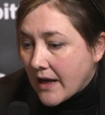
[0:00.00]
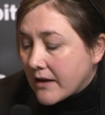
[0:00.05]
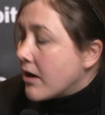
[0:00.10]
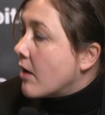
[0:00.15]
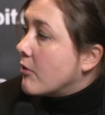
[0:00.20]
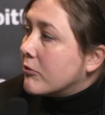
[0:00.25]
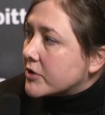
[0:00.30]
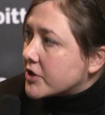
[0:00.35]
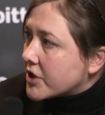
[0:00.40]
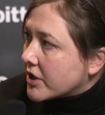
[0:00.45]

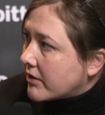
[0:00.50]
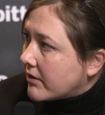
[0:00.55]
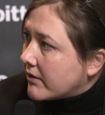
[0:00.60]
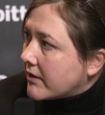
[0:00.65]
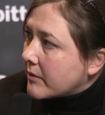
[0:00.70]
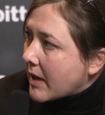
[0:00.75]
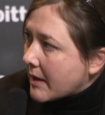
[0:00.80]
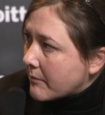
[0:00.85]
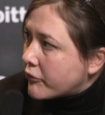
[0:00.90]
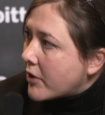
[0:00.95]

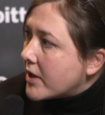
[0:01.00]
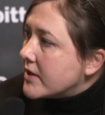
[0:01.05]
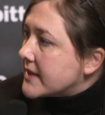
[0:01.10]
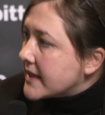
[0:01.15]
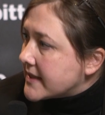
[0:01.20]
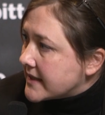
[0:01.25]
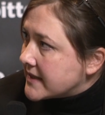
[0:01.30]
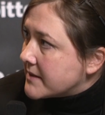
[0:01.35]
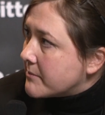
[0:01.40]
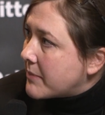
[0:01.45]
culture and
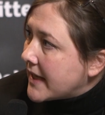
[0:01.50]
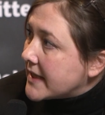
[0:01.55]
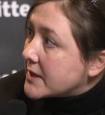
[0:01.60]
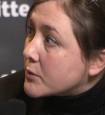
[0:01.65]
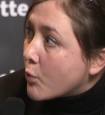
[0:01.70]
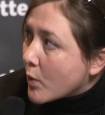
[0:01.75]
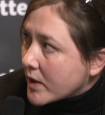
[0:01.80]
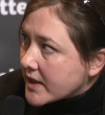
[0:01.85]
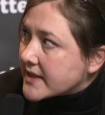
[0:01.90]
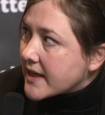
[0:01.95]
processes in
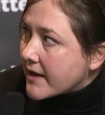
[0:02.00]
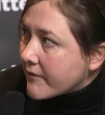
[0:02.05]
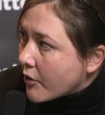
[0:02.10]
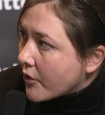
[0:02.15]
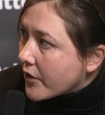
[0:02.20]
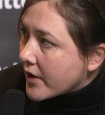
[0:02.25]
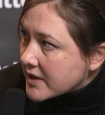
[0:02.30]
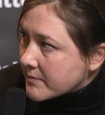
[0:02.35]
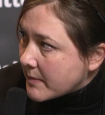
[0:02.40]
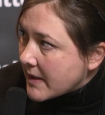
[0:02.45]
place once they've
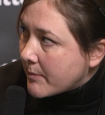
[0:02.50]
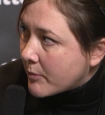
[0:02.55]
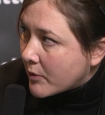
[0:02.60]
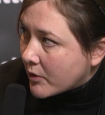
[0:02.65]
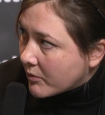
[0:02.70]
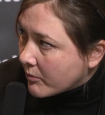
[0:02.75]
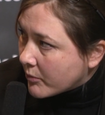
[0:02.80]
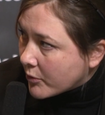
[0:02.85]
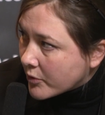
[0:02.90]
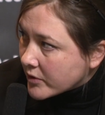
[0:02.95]
got those
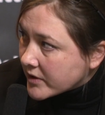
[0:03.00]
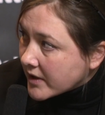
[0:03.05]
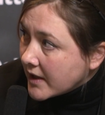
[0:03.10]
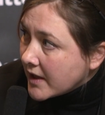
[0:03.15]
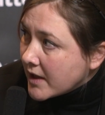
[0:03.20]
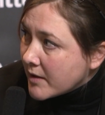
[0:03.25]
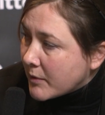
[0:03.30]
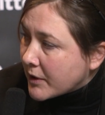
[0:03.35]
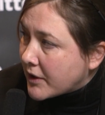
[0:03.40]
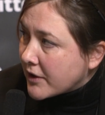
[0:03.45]
people on board.
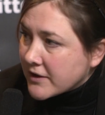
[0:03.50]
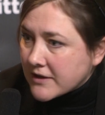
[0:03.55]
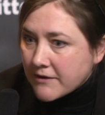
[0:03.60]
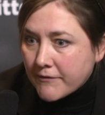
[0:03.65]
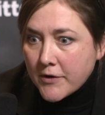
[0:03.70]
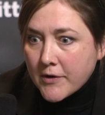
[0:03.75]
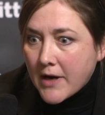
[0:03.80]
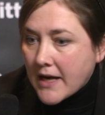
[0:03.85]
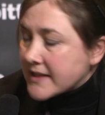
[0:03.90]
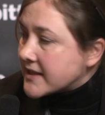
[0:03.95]
Because
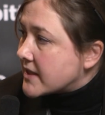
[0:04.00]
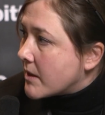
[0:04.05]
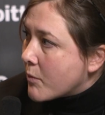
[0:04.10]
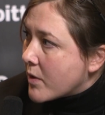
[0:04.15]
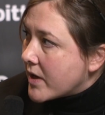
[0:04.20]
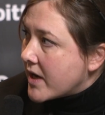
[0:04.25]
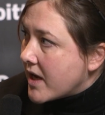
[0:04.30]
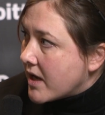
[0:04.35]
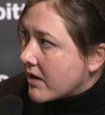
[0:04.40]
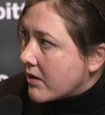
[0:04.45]
if you get
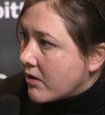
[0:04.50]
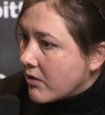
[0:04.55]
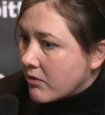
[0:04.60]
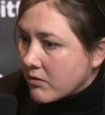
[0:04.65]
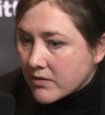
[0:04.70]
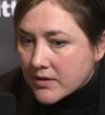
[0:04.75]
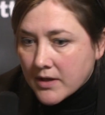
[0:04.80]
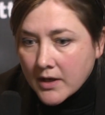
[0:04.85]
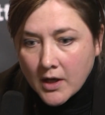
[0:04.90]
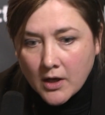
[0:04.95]
someone in
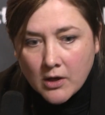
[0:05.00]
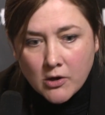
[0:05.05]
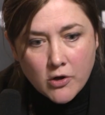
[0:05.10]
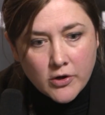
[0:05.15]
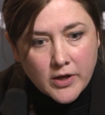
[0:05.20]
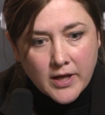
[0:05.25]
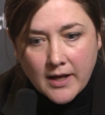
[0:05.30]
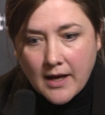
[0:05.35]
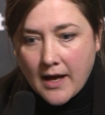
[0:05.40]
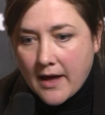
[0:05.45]
who's
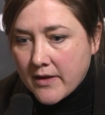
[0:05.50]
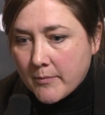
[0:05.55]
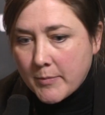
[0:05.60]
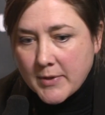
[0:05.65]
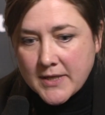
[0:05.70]
looking at the